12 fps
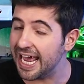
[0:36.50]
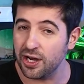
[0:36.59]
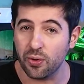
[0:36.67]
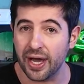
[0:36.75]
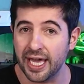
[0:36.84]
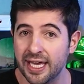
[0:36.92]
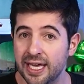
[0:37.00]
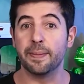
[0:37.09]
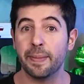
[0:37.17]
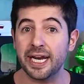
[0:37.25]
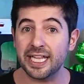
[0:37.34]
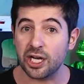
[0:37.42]
anyway, and the
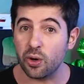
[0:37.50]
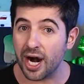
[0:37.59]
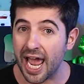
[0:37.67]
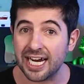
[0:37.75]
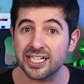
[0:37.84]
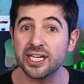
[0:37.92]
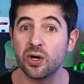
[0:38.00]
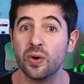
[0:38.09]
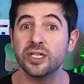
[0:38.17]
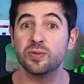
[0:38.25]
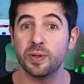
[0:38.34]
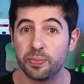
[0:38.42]
money that you are actually
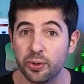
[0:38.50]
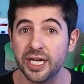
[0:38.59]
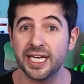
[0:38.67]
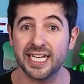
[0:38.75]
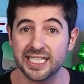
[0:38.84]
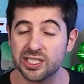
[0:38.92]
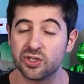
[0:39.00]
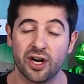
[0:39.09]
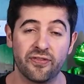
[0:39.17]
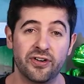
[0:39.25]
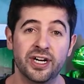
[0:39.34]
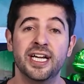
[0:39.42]
going to be putting in this
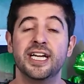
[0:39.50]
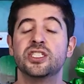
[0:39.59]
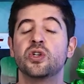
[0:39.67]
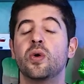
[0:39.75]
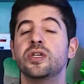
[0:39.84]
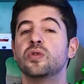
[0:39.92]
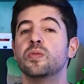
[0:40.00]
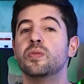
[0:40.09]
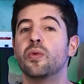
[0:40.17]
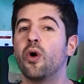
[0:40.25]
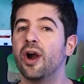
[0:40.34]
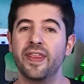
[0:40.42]
offer is going to
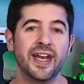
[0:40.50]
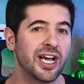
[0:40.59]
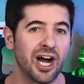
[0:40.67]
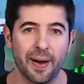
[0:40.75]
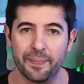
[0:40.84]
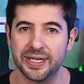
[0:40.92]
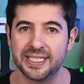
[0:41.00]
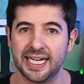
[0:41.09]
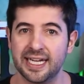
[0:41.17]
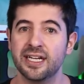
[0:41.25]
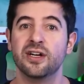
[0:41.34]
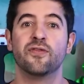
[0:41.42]
more than
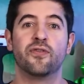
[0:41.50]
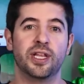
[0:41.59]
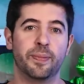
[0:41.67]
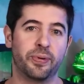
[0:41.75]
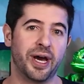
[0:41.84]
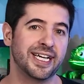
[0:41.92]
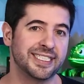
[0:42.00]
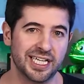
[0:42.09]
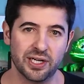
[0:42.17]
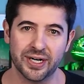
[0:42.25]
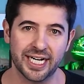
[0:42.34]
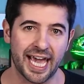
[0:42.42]
compensate for the products that
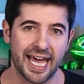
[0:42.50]
you are